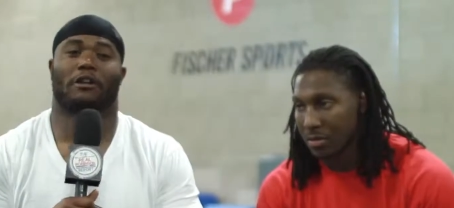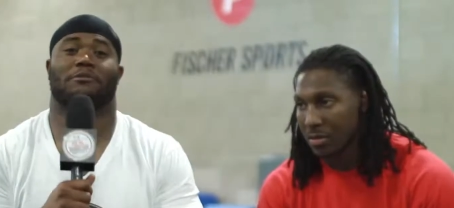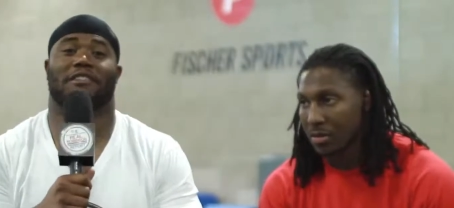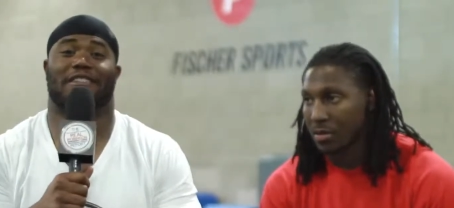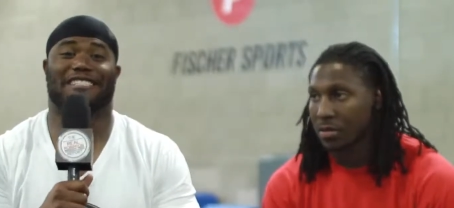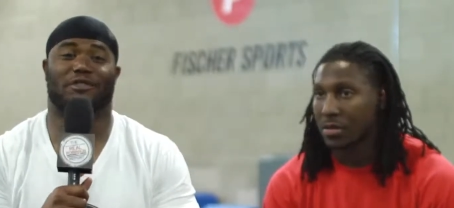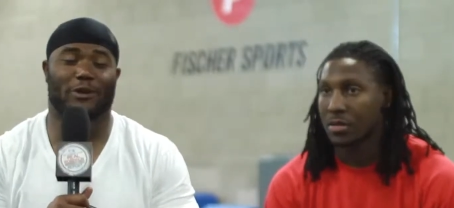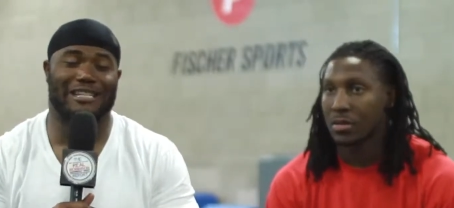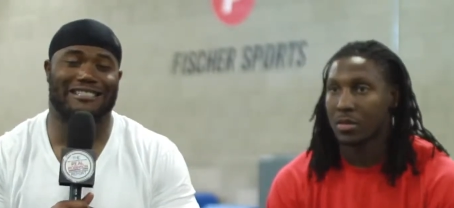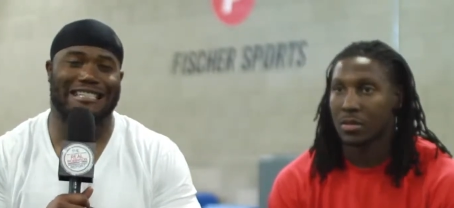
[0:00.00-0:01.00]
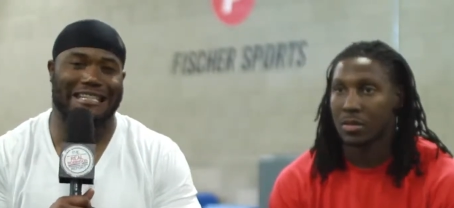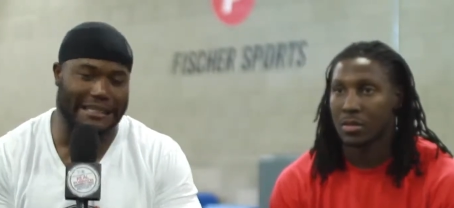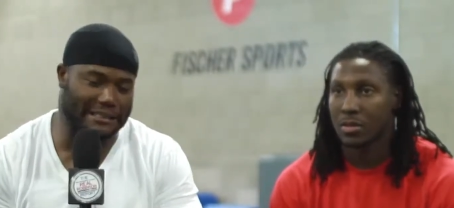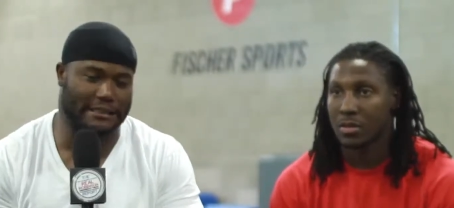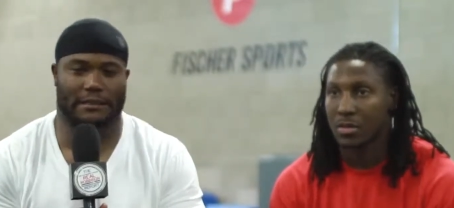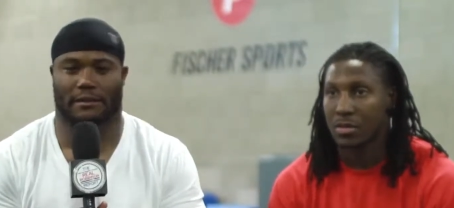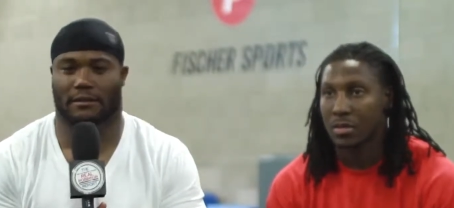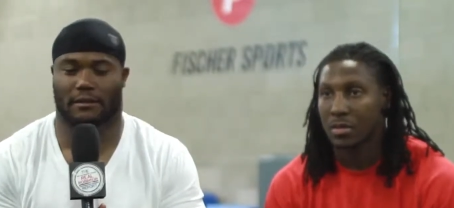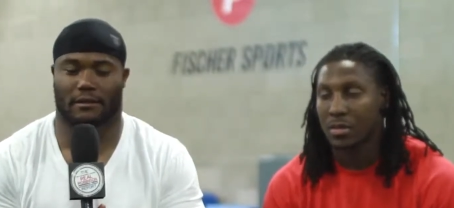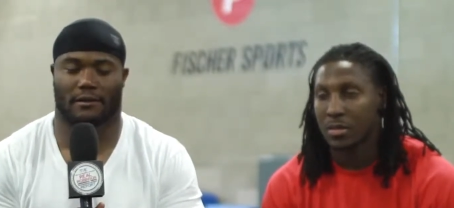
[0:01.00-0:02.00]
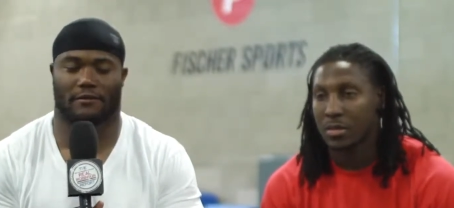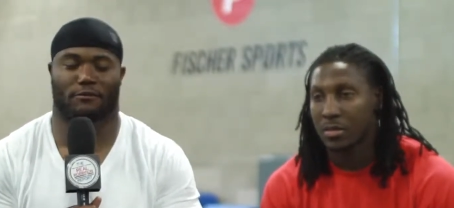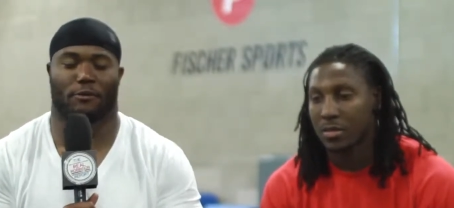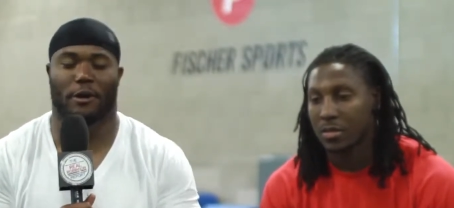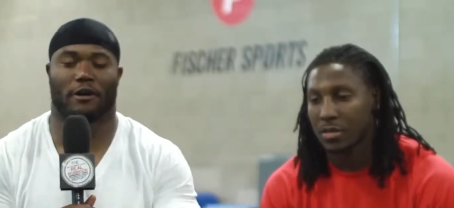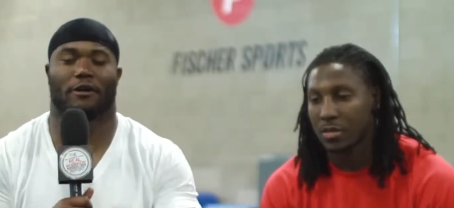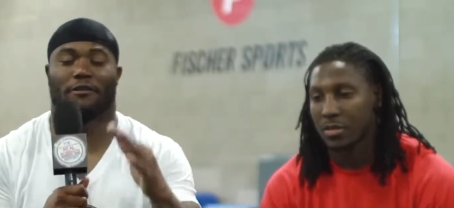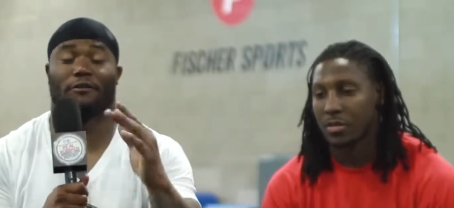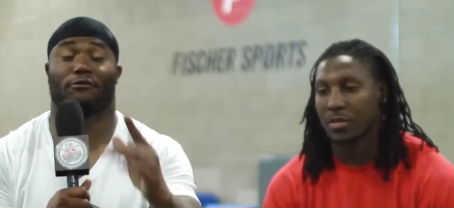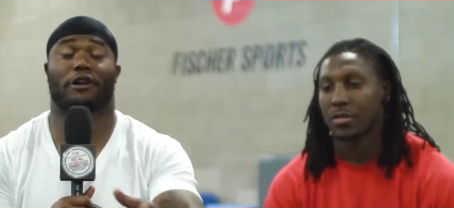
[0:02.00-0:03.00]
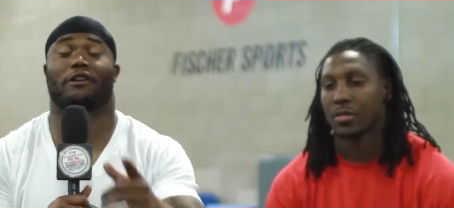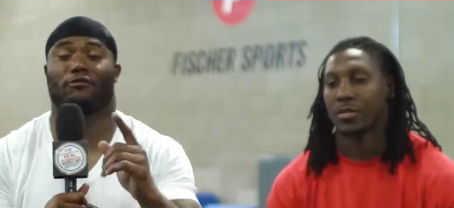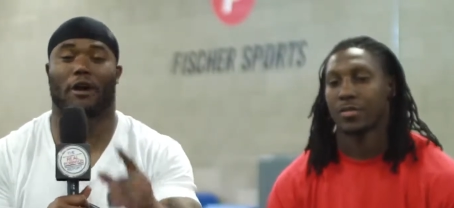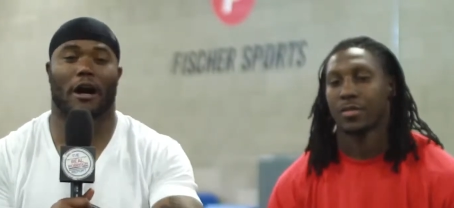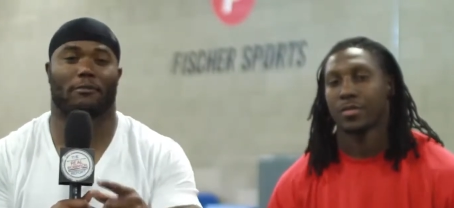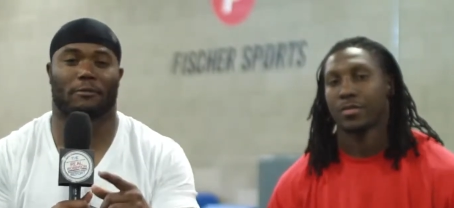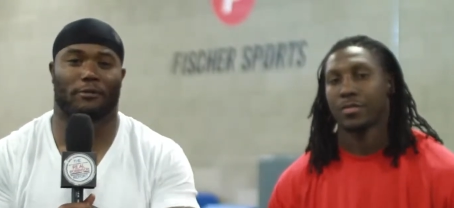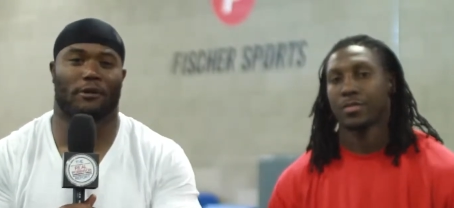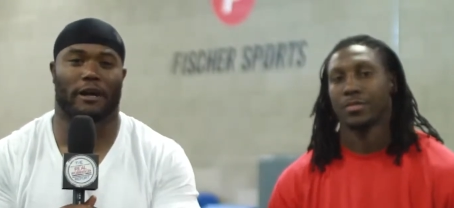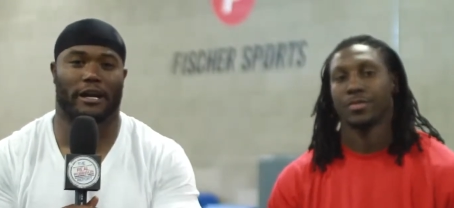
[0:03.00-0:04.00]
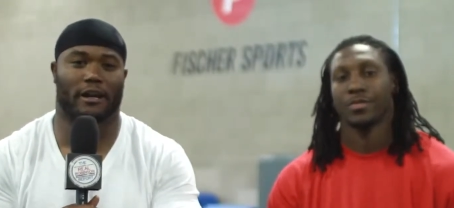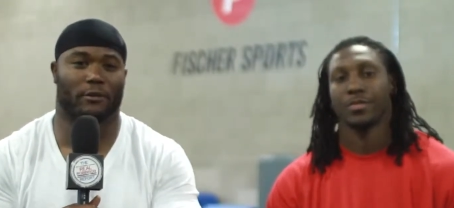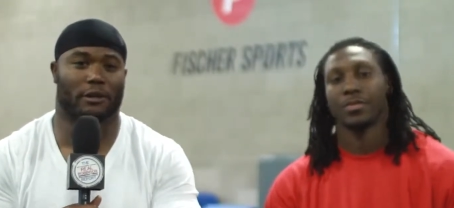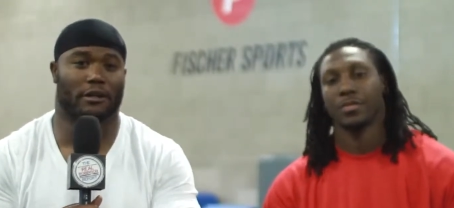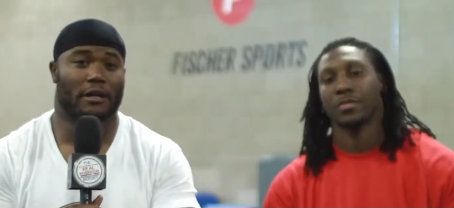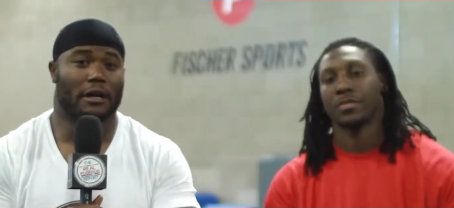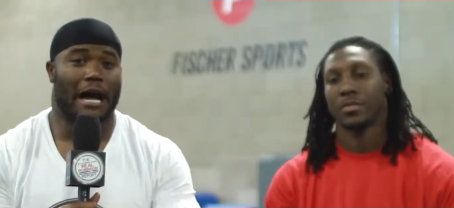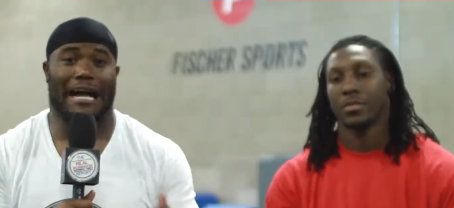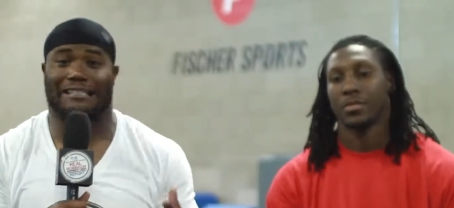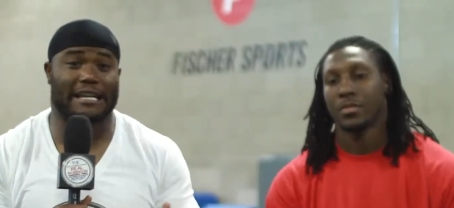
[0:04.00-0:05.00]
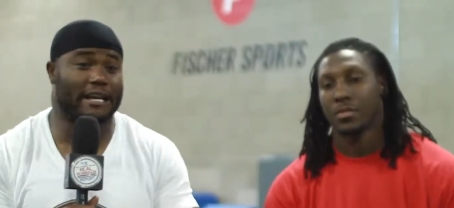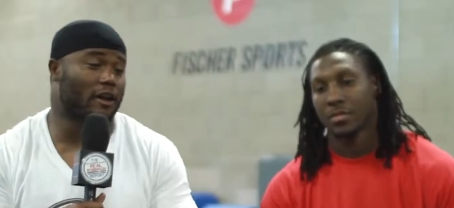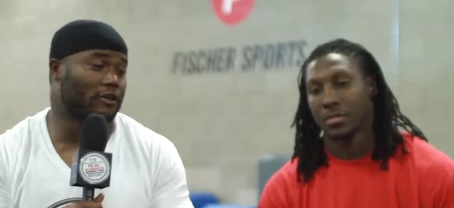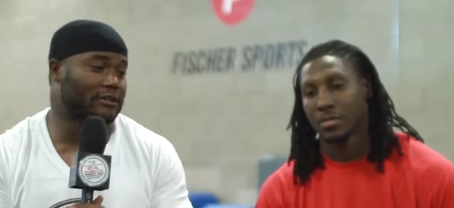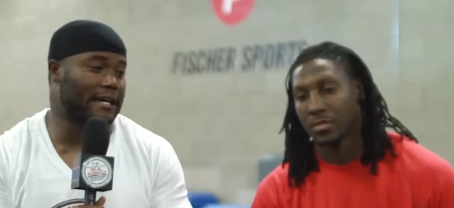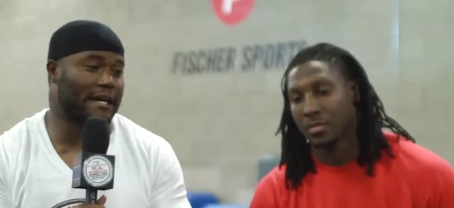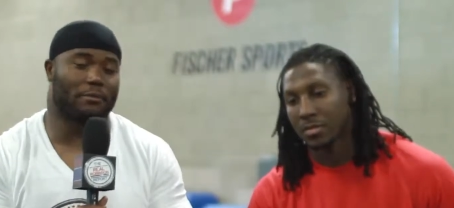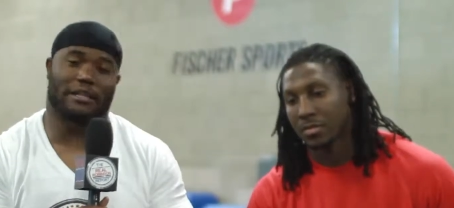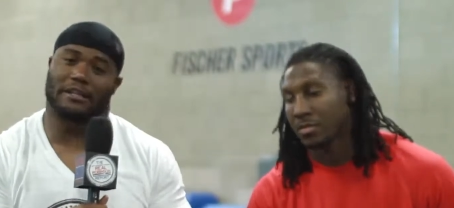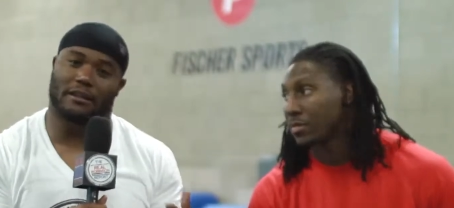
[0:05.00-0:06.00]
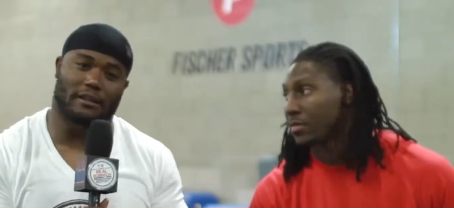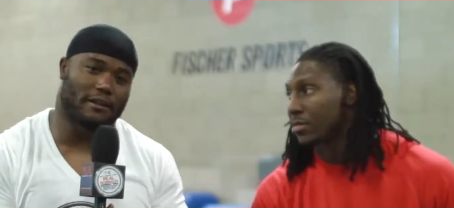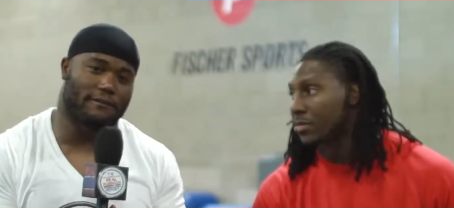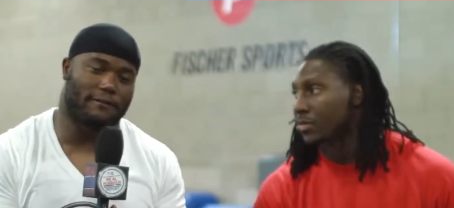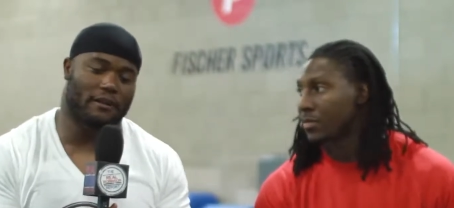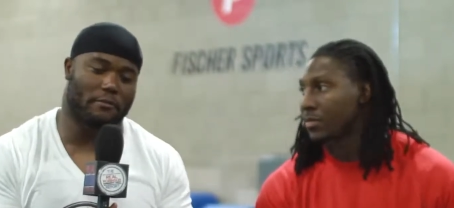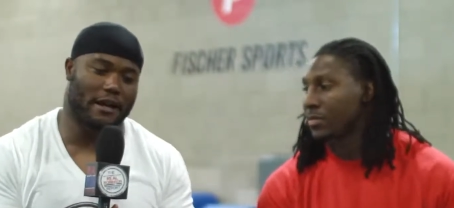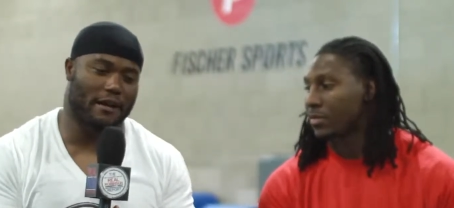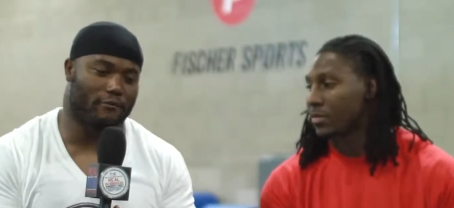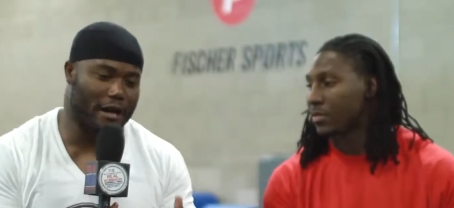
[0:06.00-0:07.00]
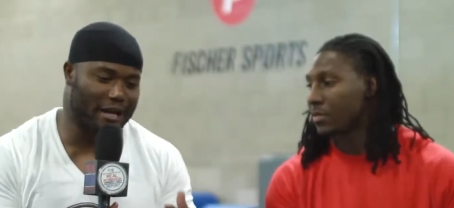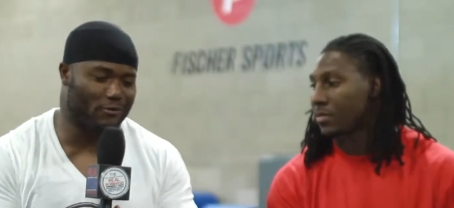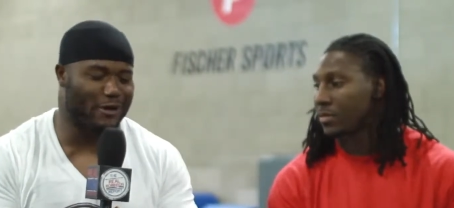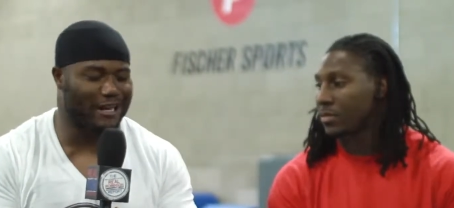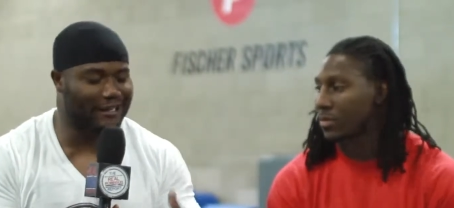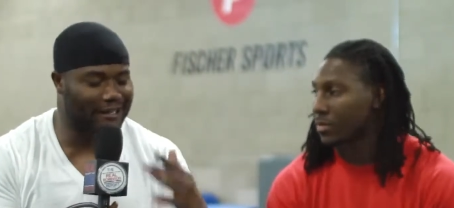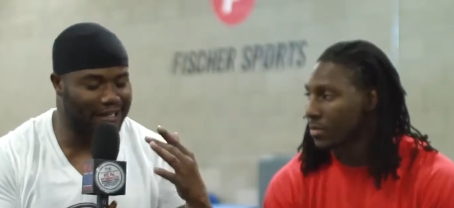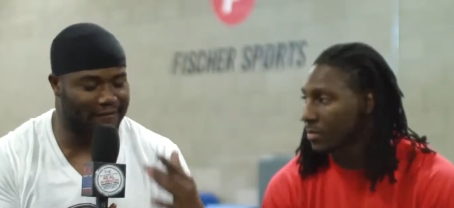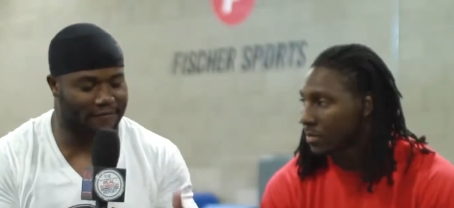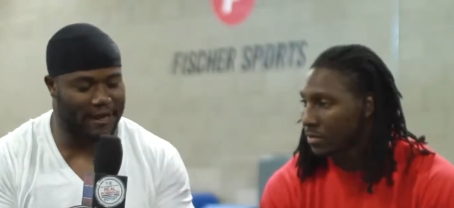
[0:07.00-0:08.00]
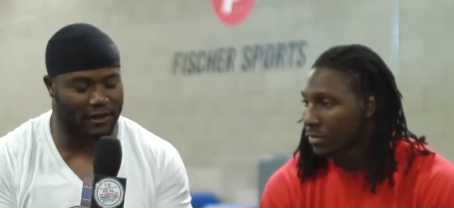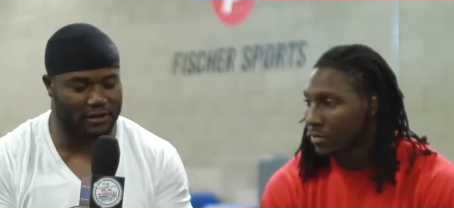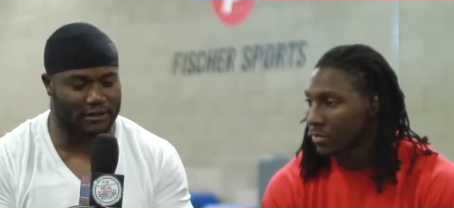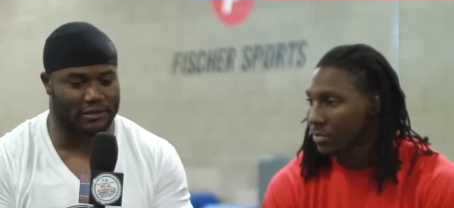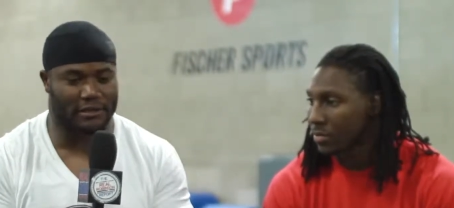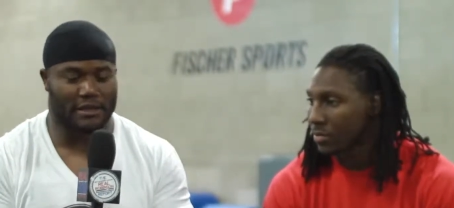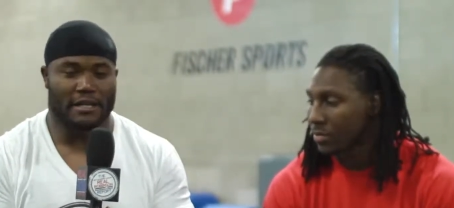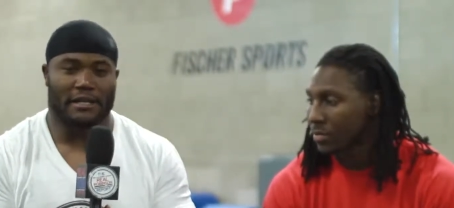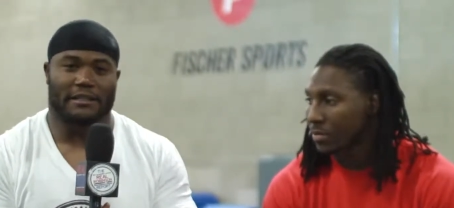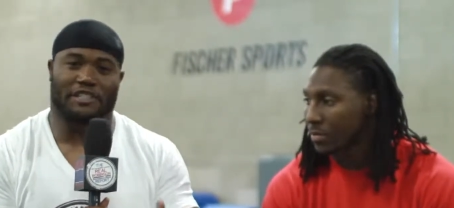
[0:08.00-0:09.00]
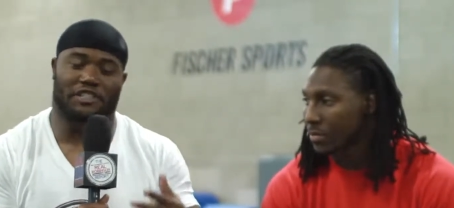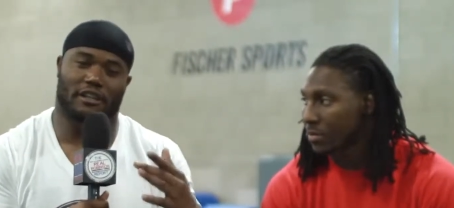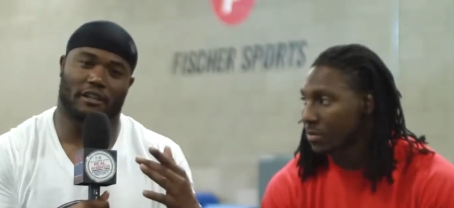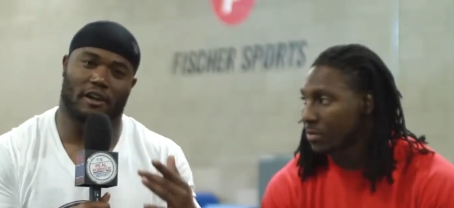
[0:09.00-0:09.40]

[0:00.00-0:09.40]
Speaker 1: welcome to this week's edition of the real of the real Rob Report here with a I say it all the time, but another good friend of mine, Roddy White, Atlanta Falcons. They should have